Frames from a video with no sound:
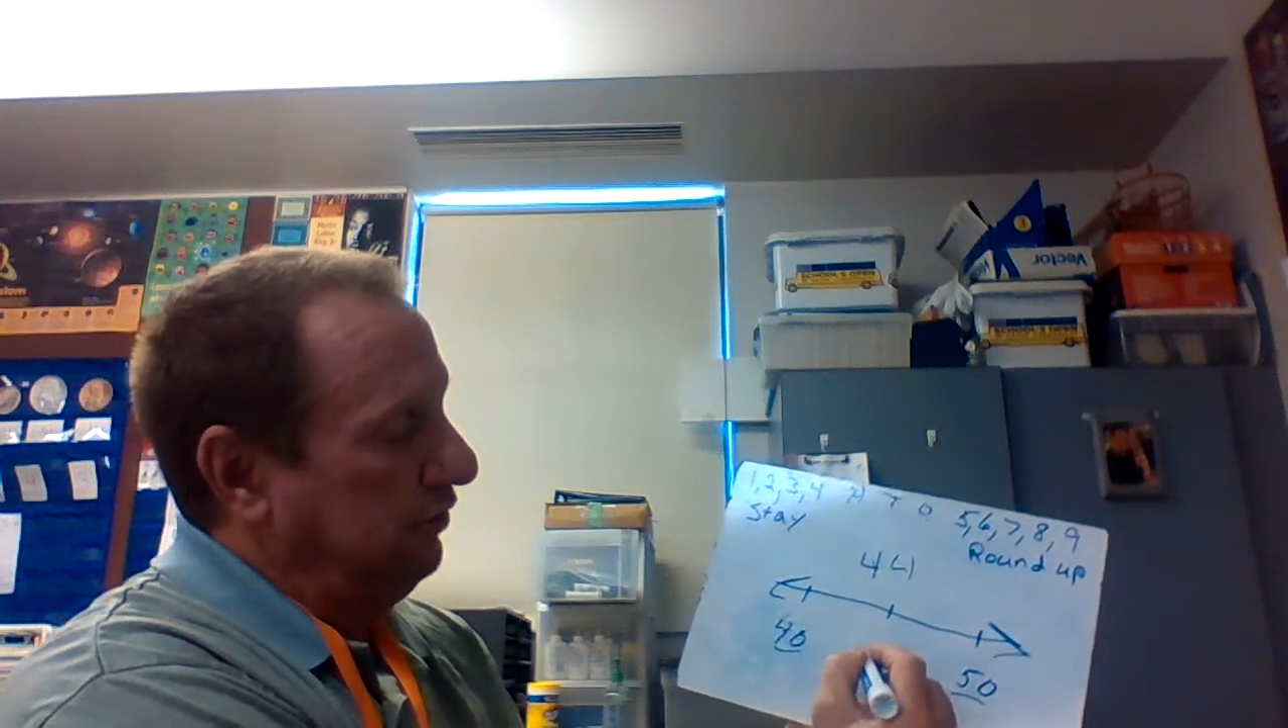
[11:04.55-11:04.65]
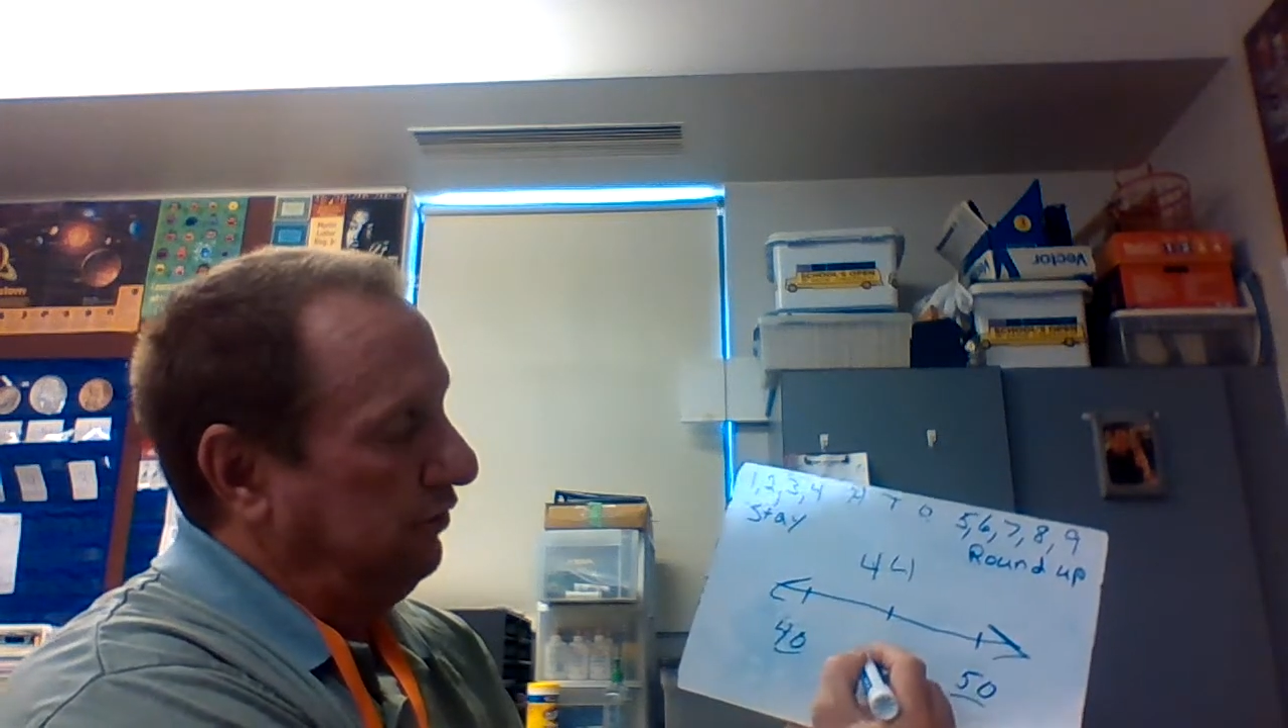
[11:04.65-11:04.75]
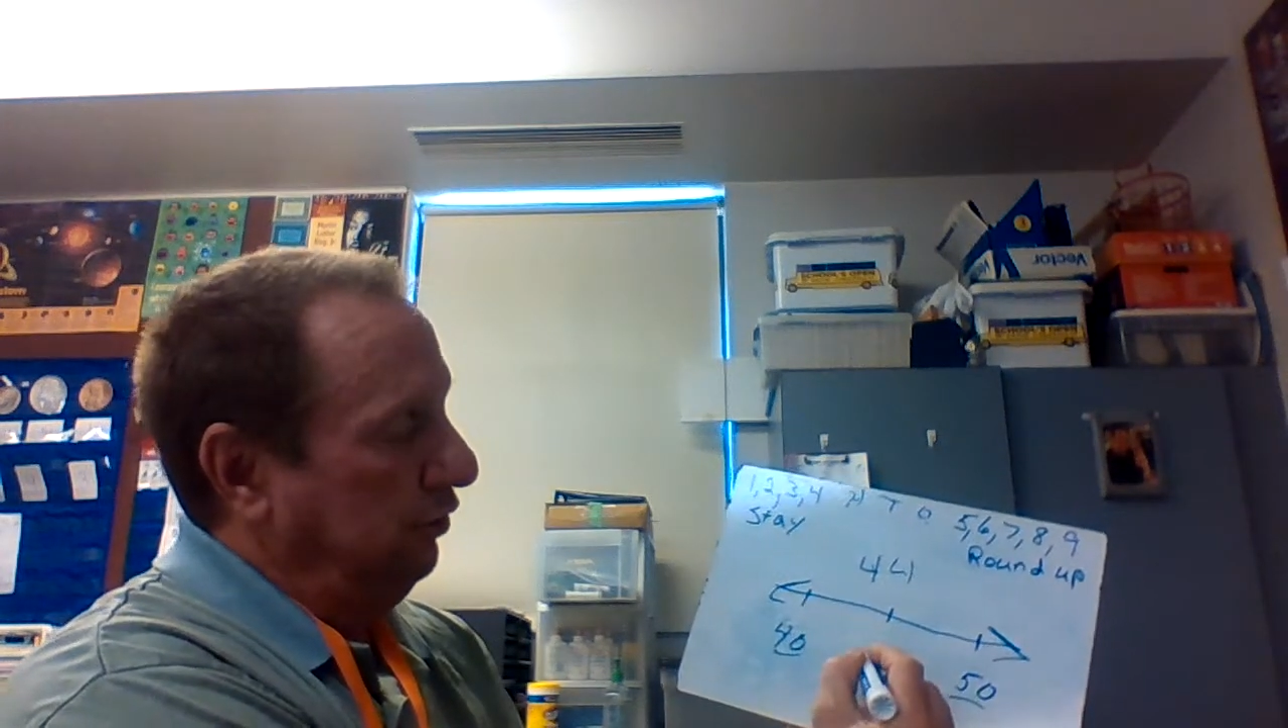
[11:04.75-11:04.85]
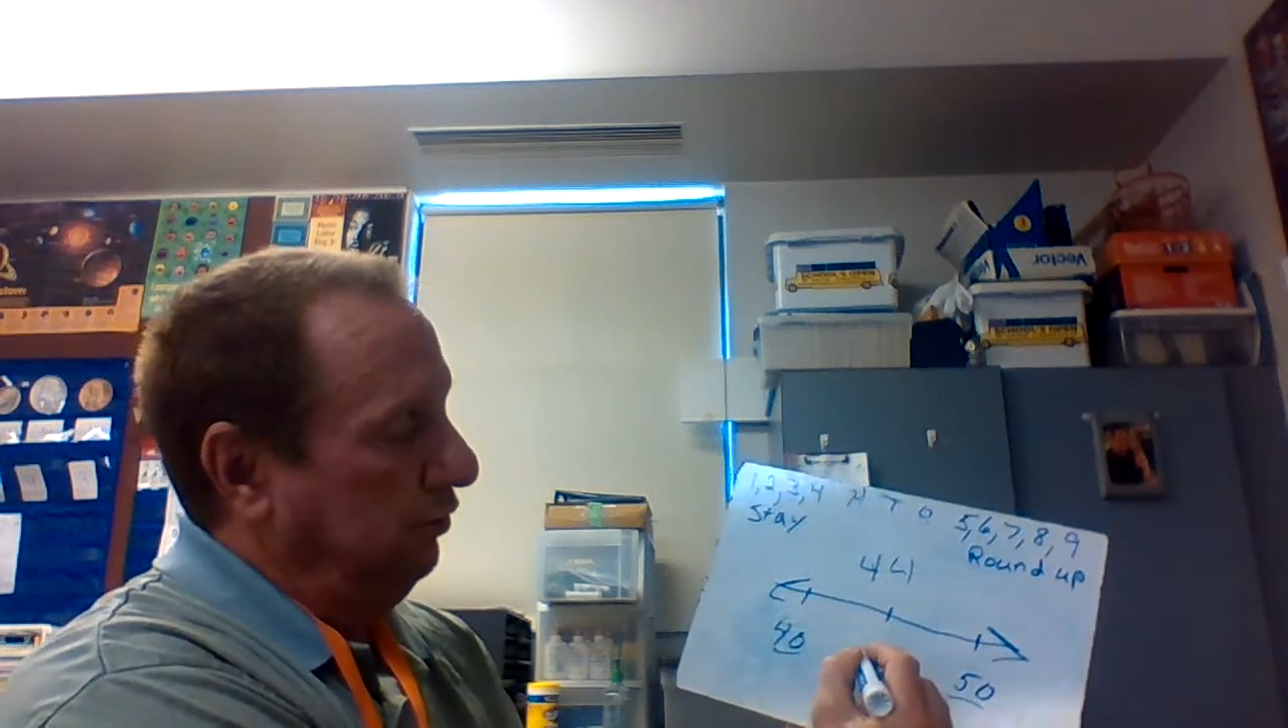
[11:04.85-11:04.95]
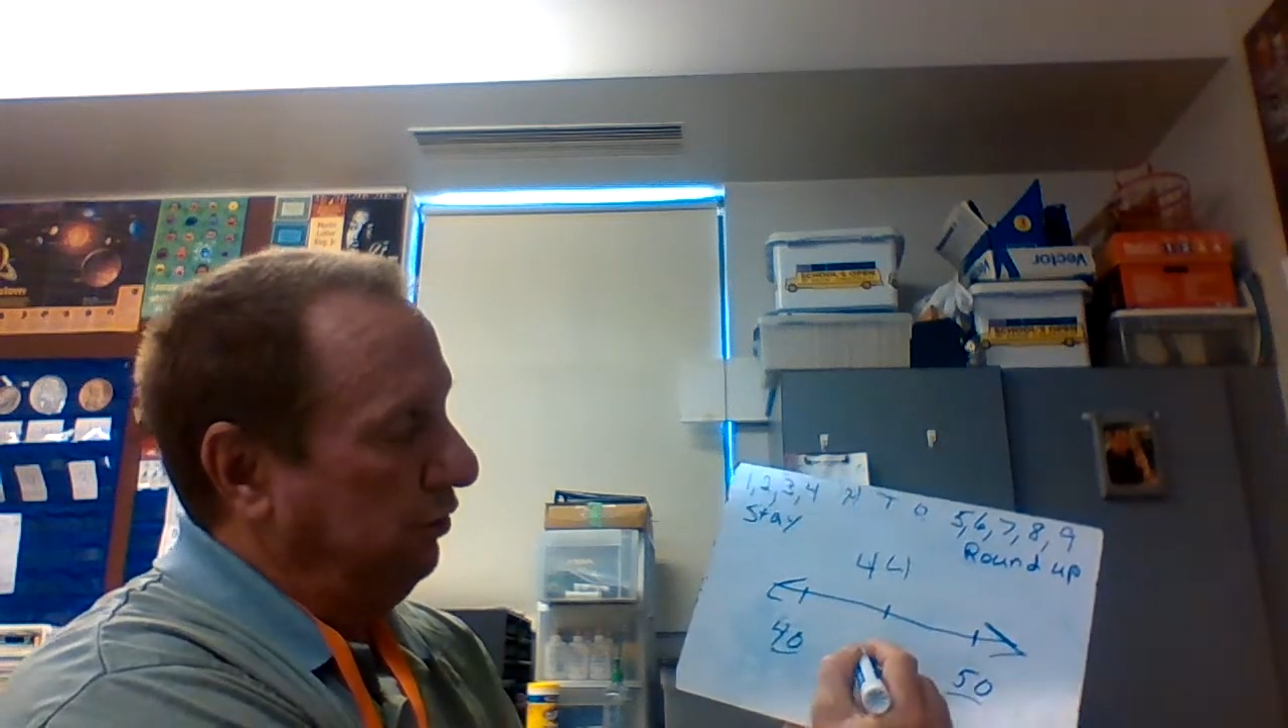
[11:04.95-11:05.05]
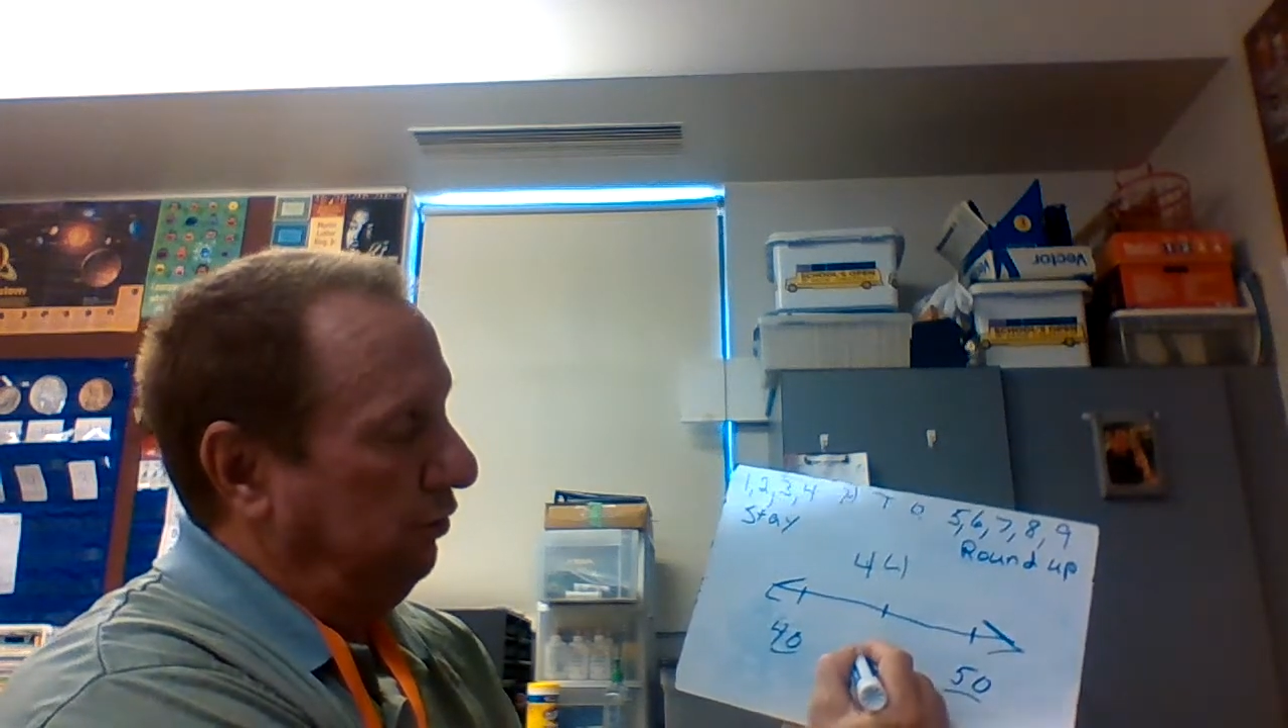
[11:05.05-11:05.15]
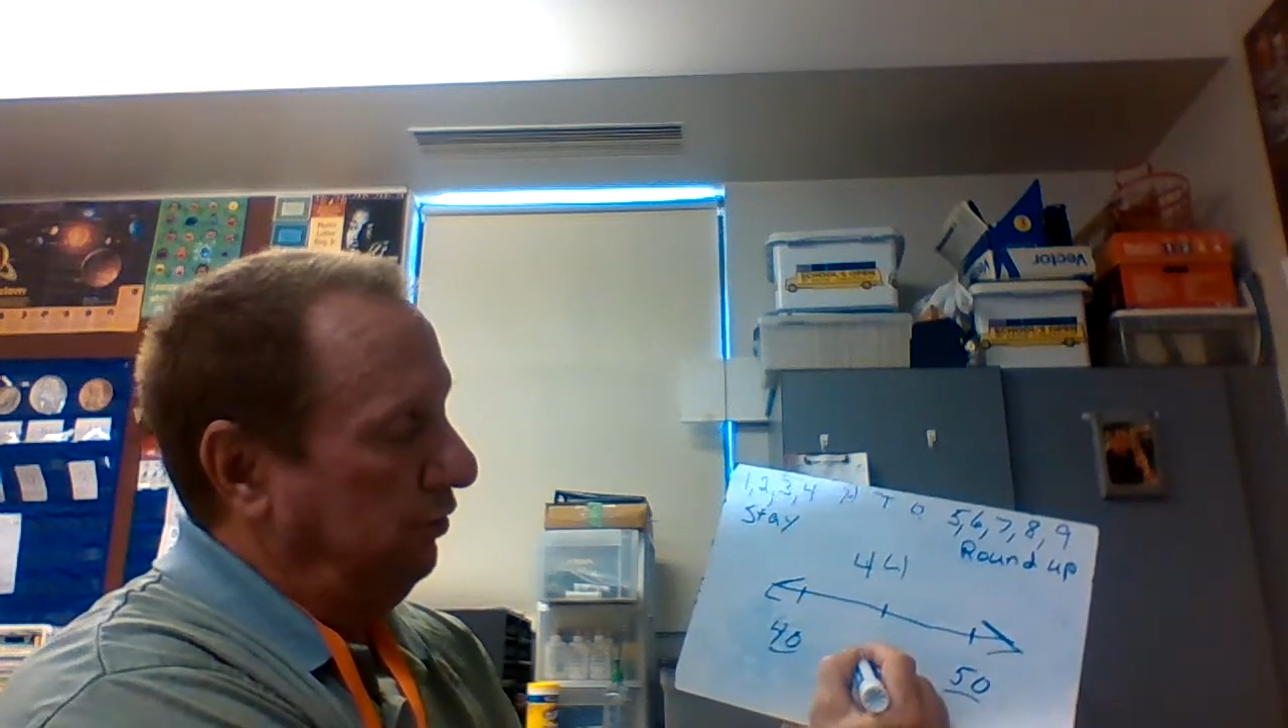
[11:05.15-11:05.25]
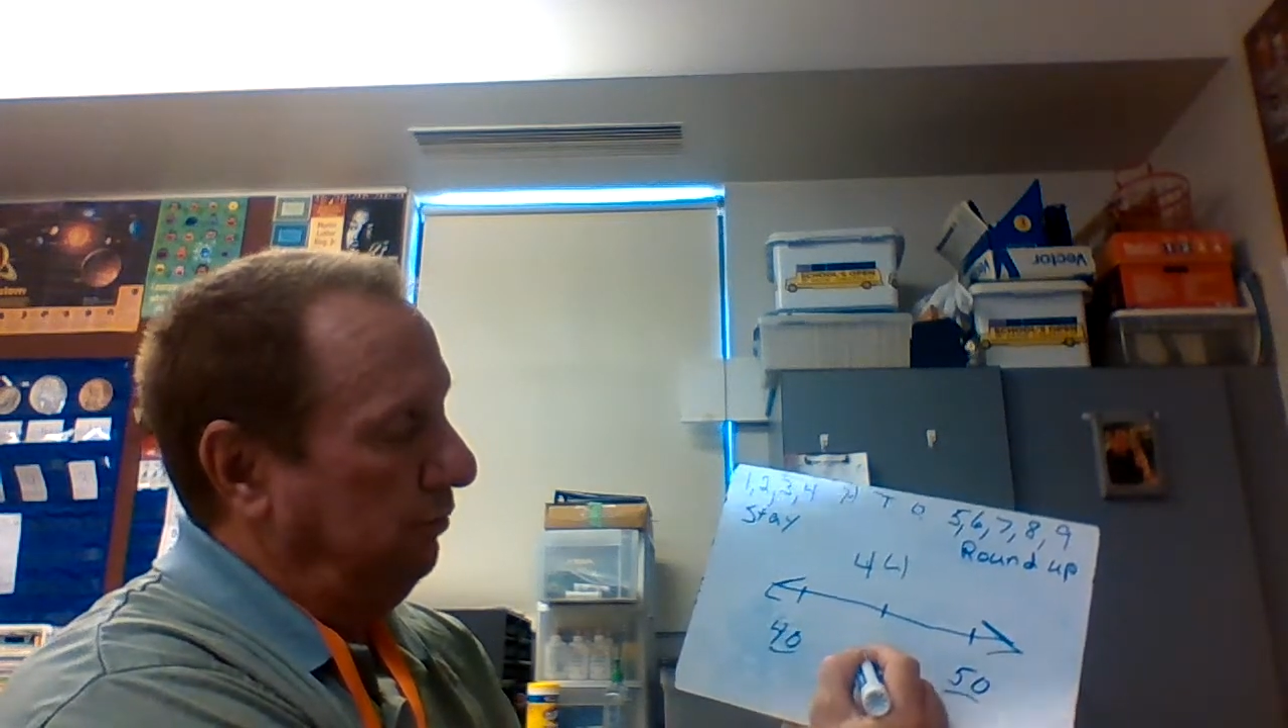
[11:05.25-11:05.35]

still going